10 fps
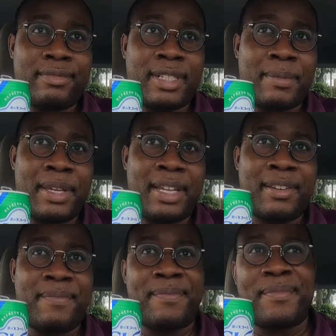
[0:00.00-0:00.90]
I
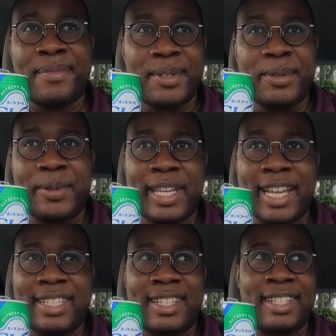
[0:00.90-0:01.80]
mean, you
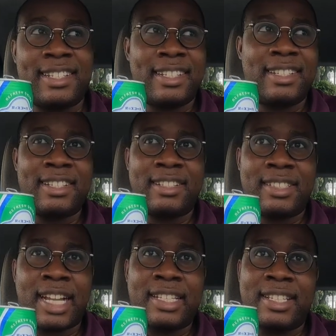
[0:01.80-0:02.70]
guessed it,
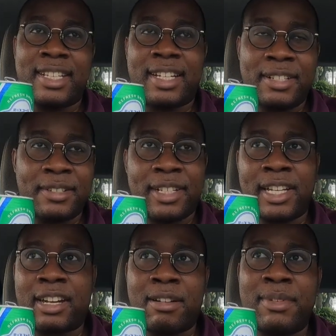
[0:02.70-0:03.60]
tansan, or
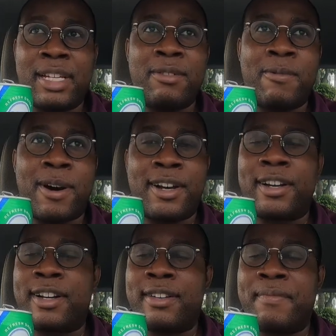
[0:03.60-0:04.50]
like carbonated
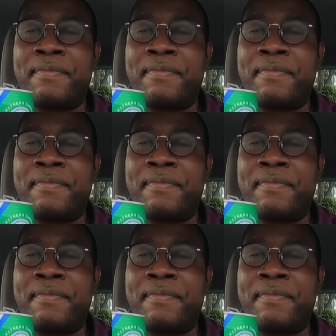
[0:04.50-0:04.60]
water,